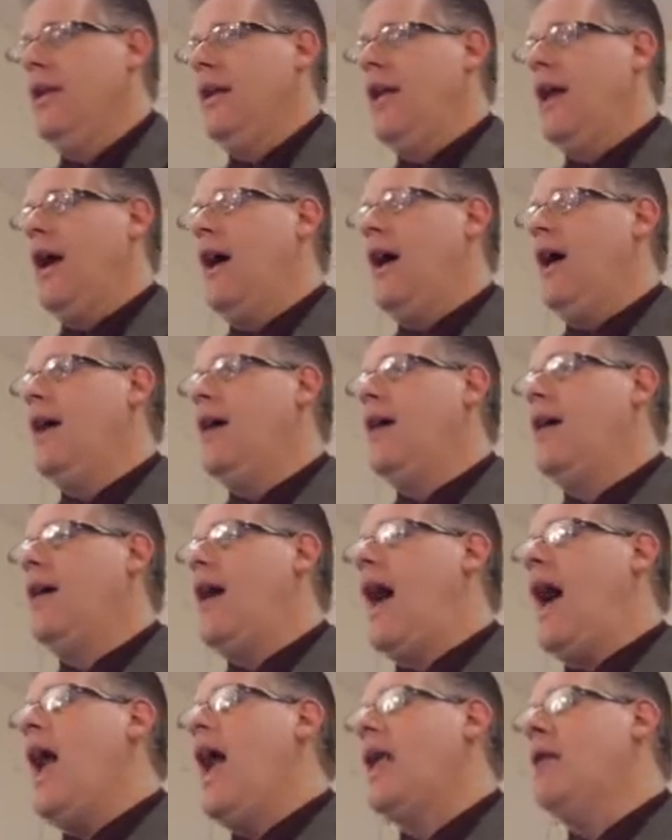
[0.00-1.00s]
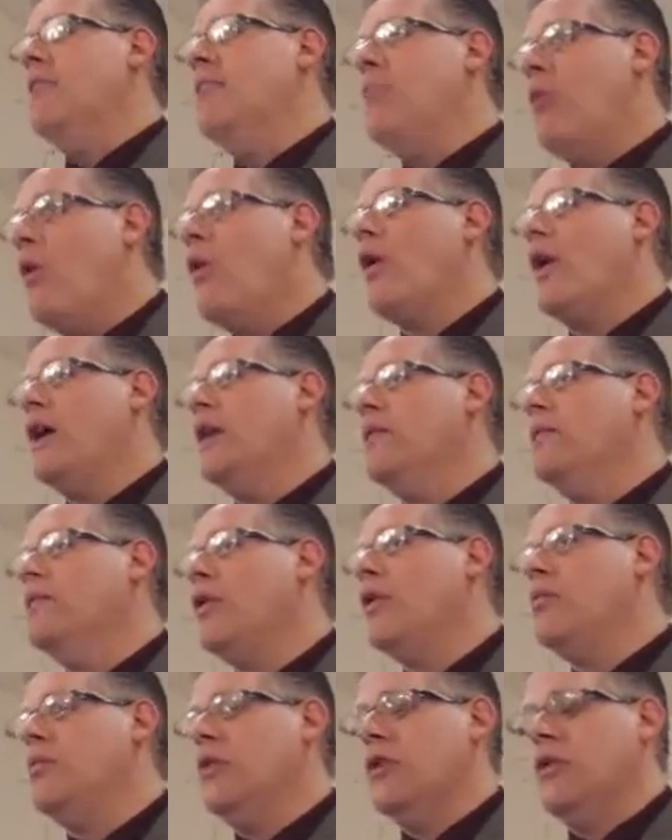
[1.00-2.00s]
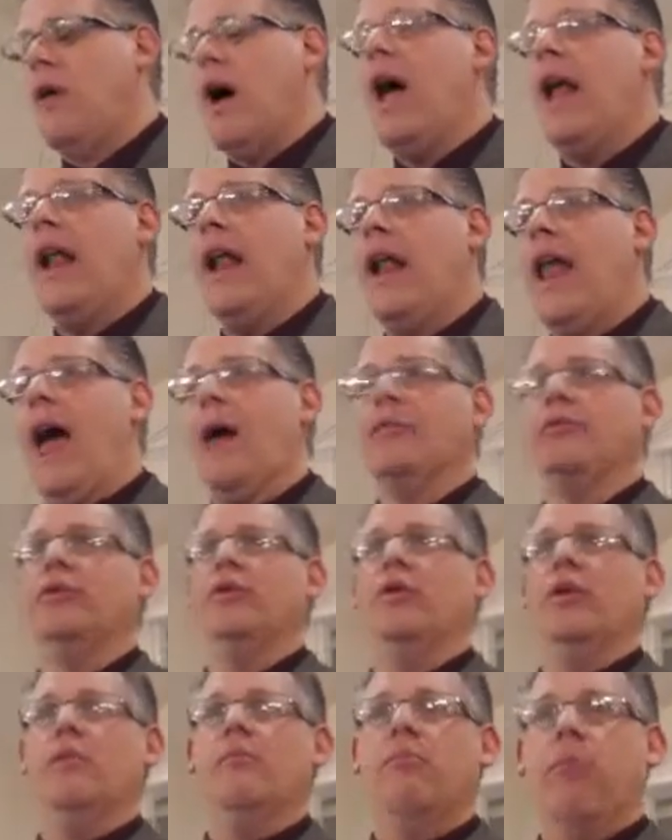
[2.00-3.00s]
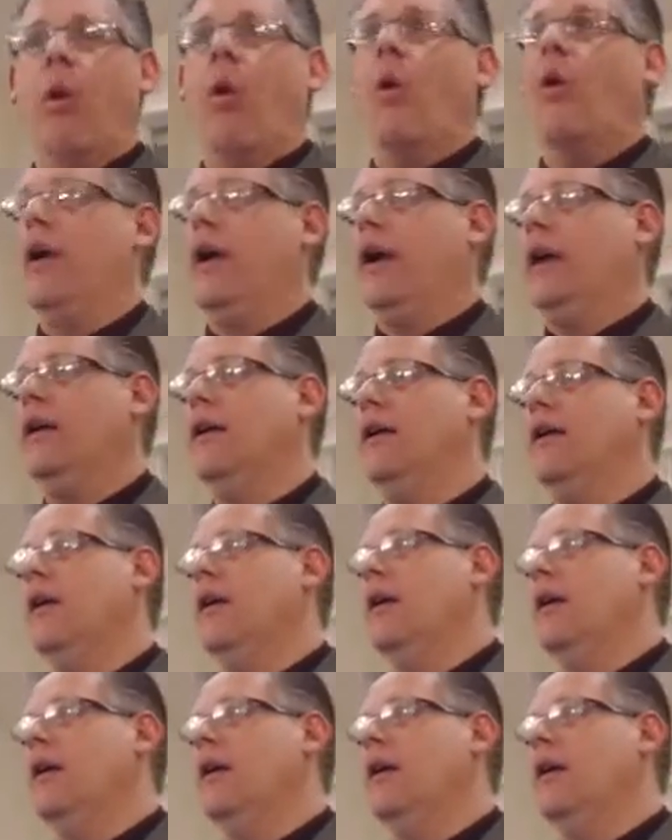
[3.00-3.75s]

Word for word: Now, I had a boring, Brother Blue, I had an absolutely boring